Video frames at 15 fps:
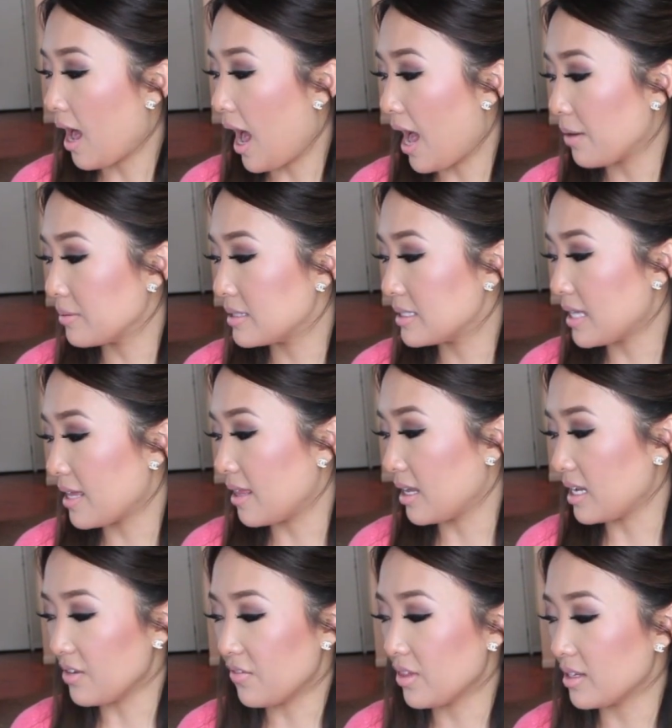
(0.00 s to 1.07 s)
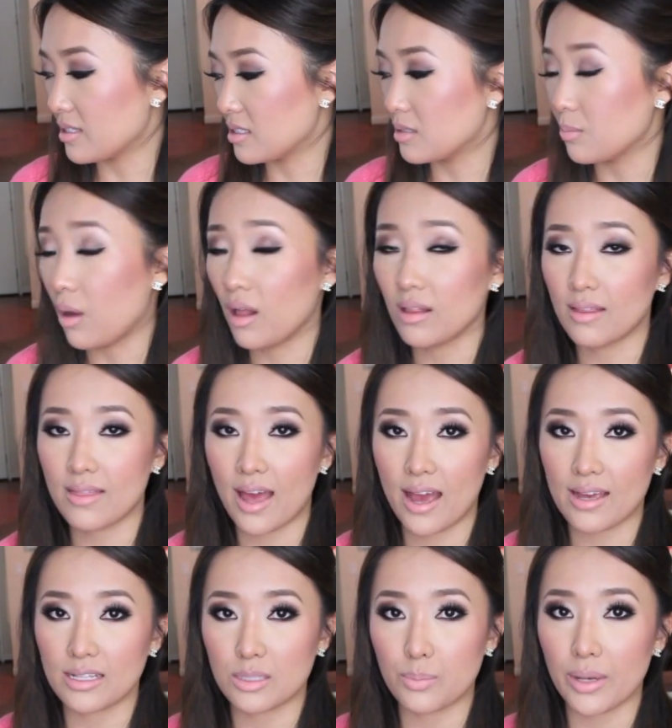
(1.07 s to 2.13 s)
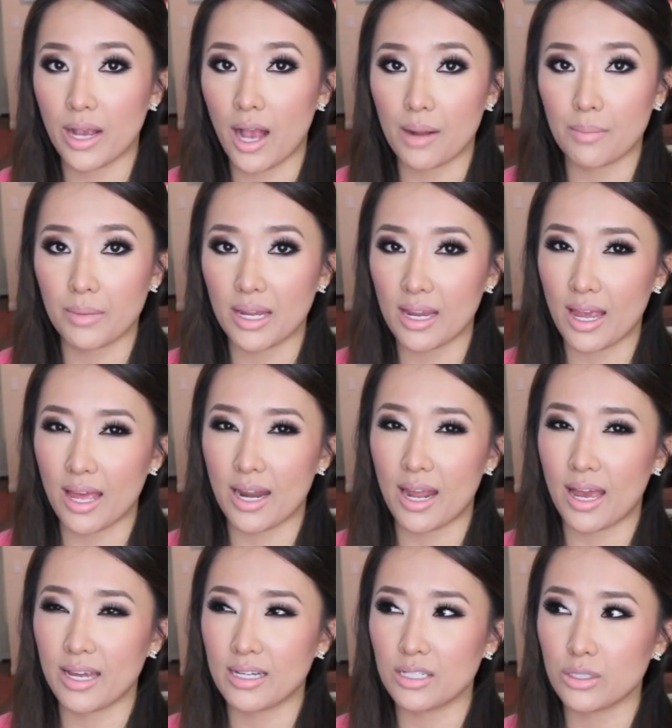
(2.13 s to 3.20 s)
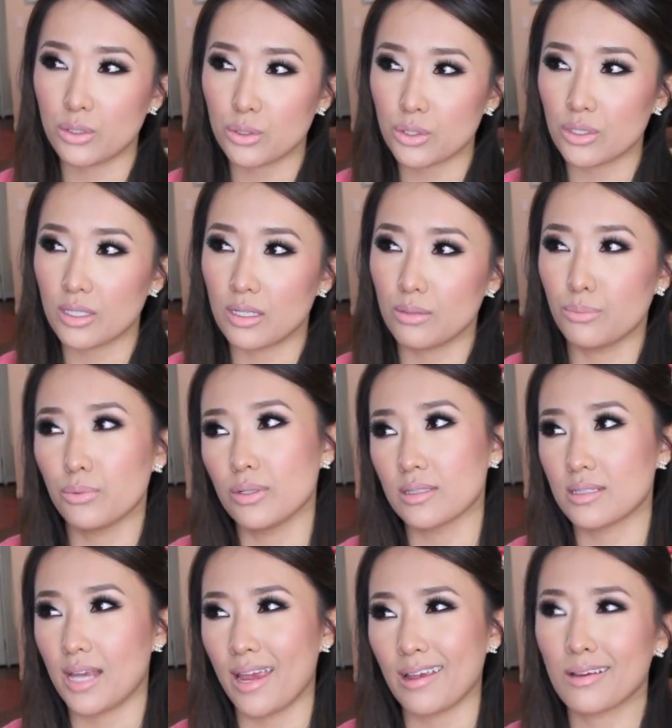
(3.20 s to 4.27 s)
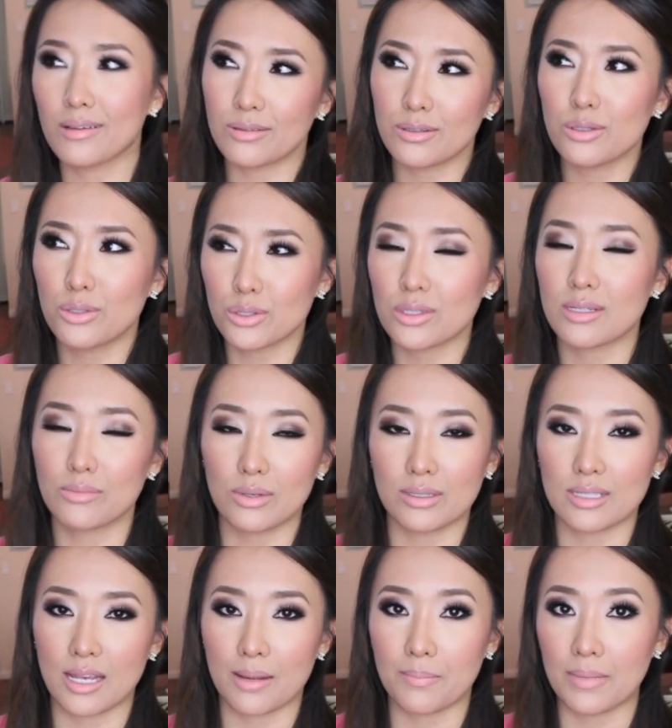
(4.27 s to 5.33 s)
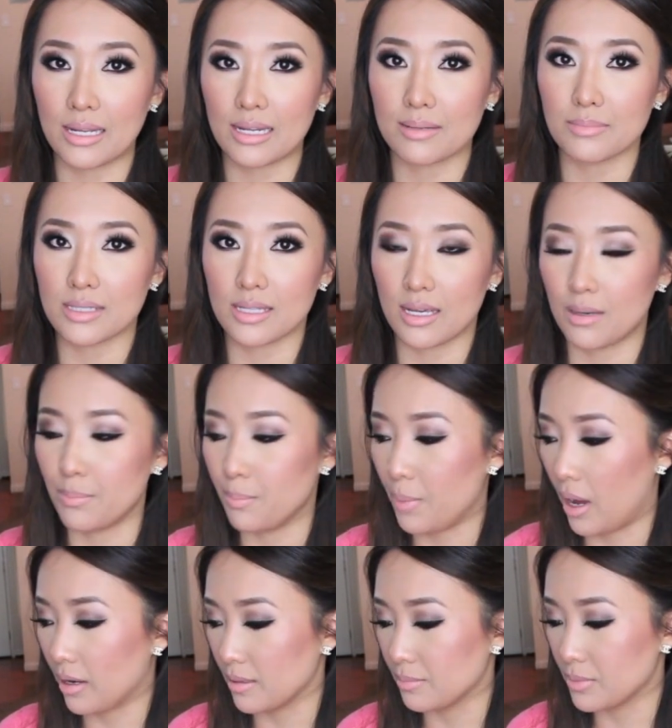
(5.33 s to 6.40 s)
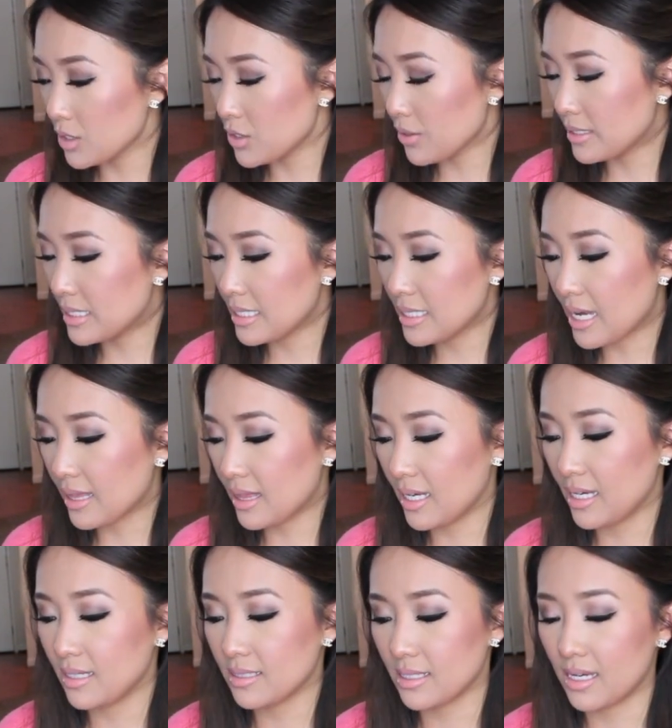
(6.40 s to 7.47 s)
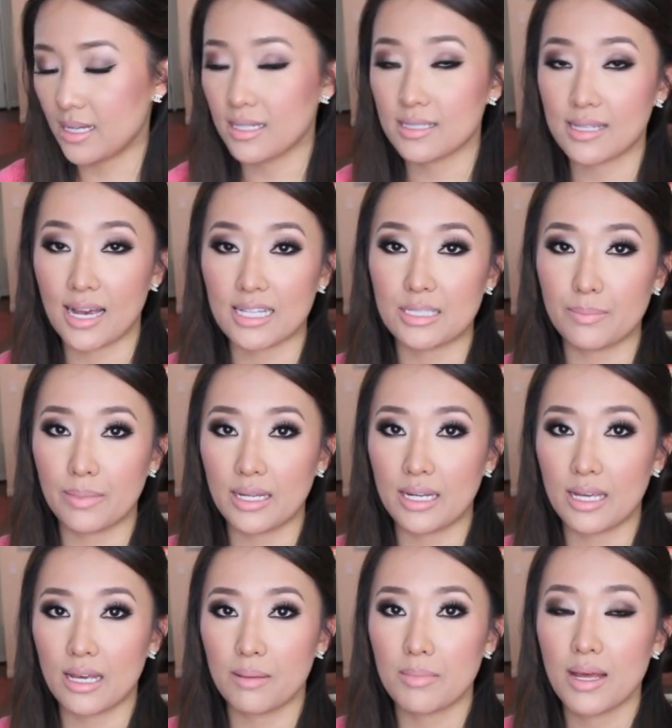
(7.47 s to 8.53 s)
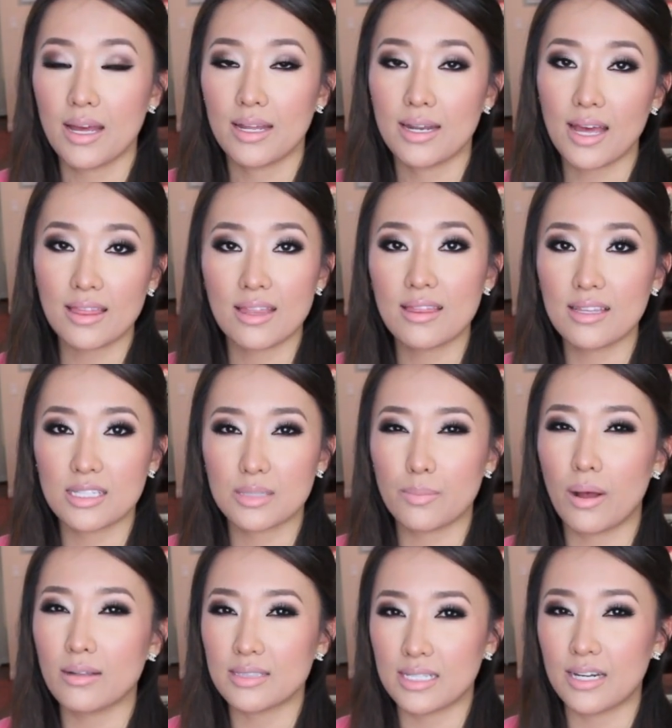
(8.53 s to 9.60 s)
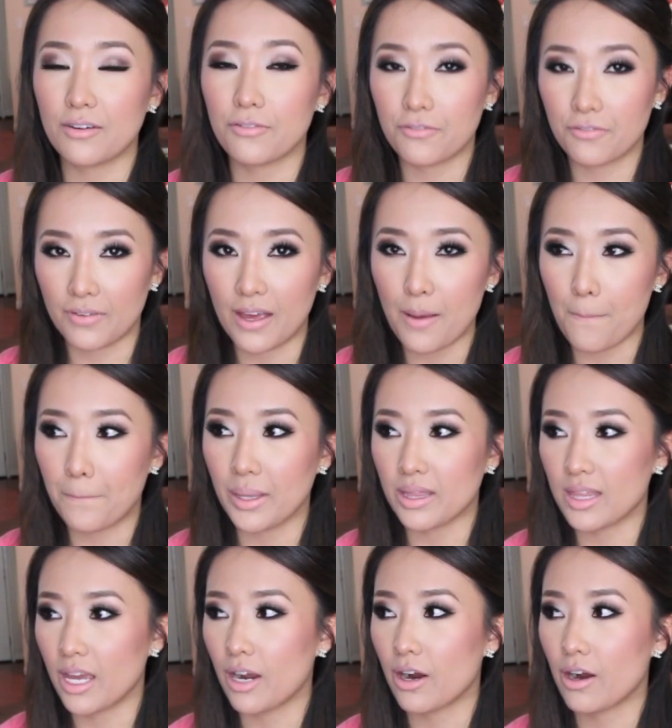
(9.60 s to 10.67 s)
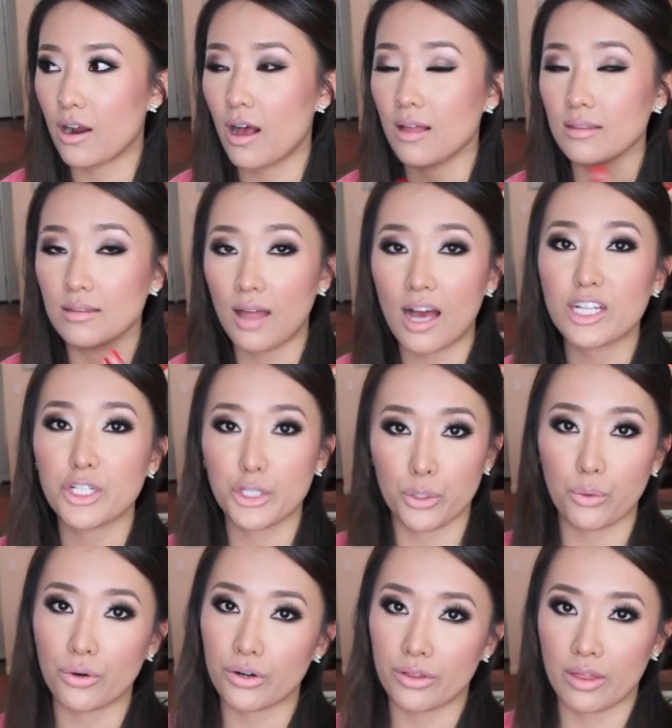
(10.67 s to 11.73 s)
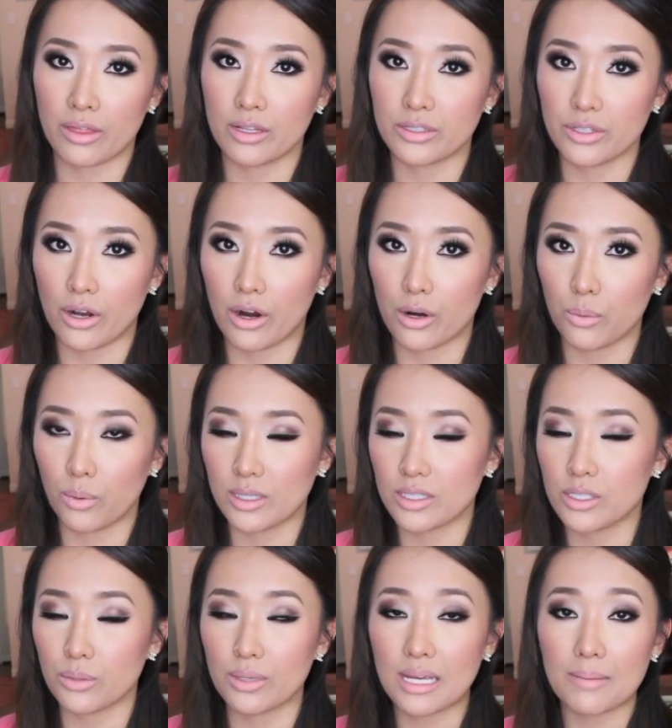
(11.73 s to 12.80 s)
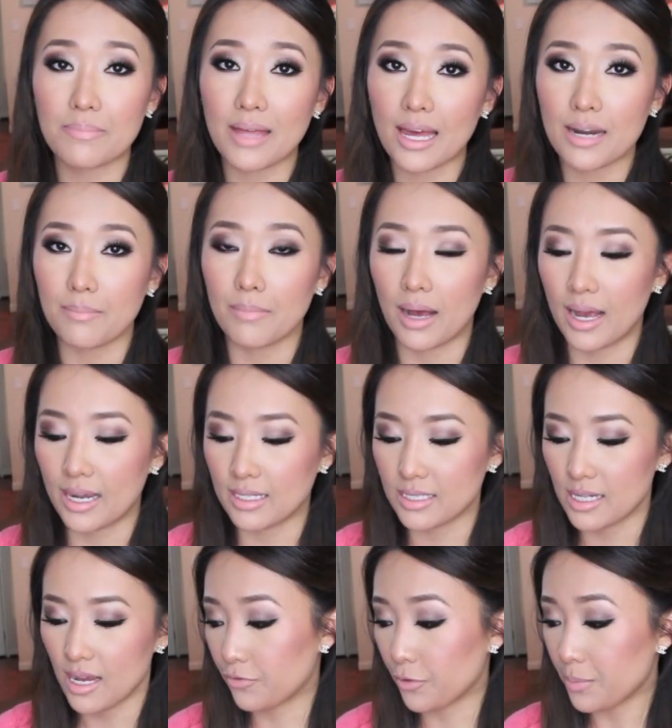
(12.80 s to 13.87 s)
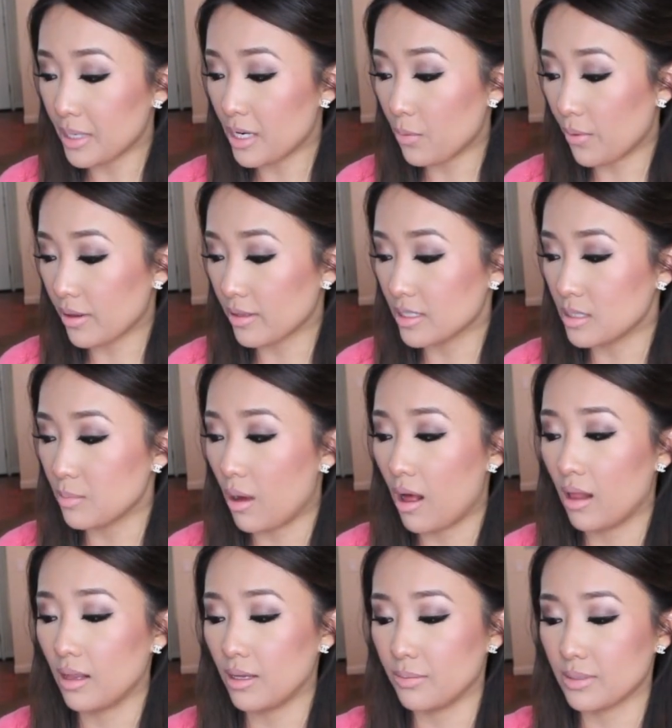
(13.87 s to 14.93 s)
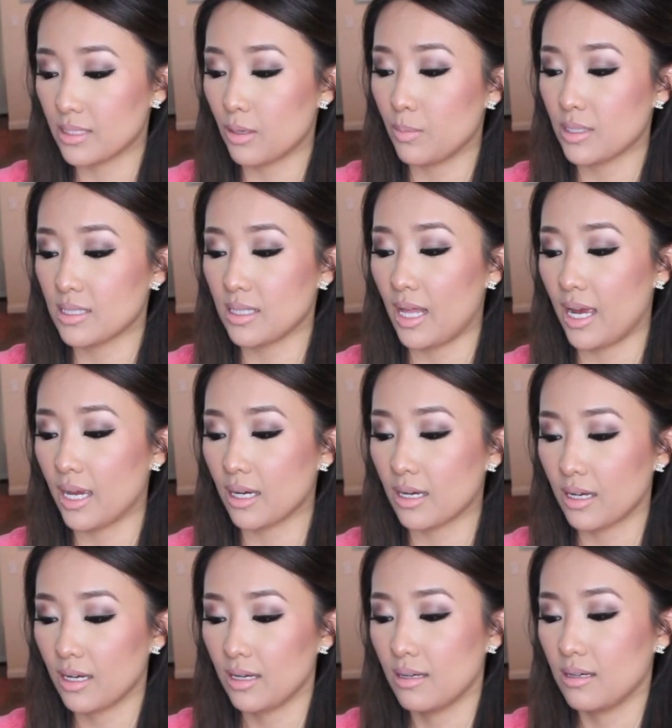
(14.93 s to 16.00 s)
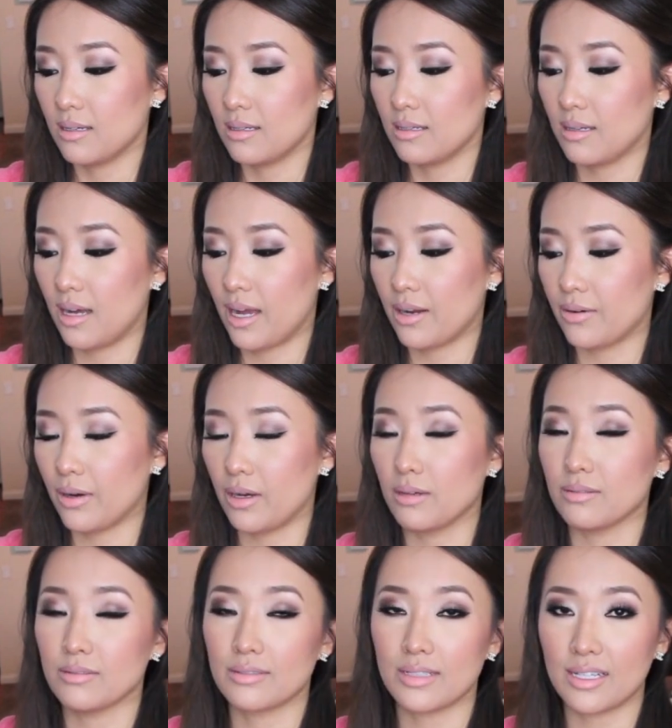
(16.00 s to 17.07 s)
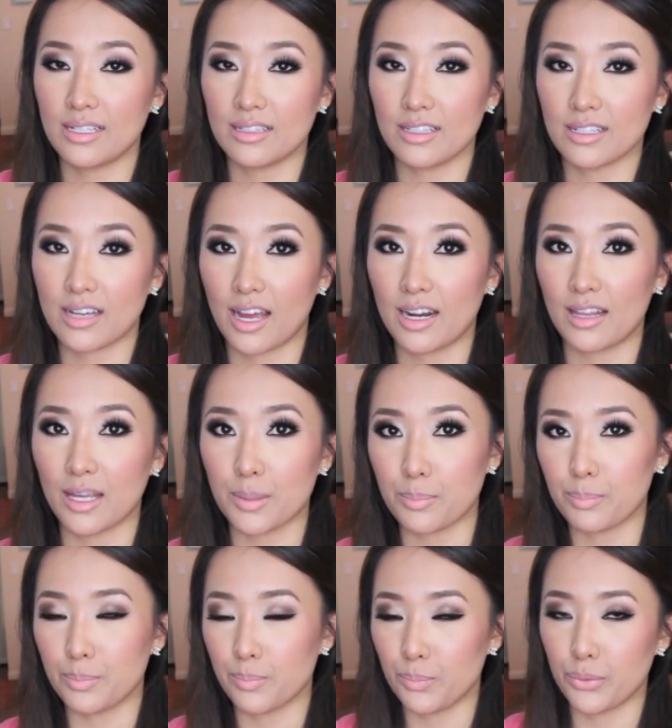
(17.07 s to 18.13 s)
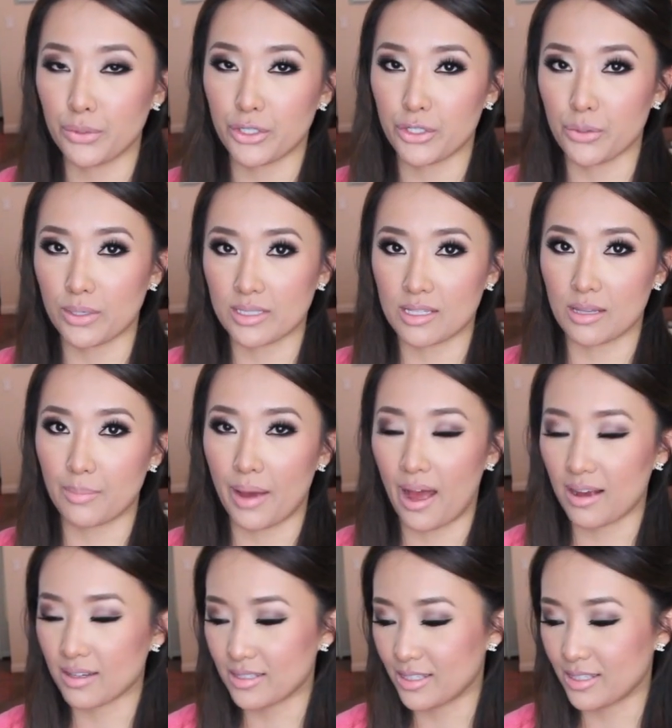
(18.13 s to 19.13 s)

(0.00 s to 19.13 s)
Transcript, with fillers: I would say that even the small in that is big on me, and I usually will take usually will take mediums in bottoms. So I did get these in a size medium. Not that the small didn't fit, but they're a lot shorter than the Zara ones. So keep that in mind. For me to wear the small, it was almost like, I don't know, it looked kind of like booty shorts in the back.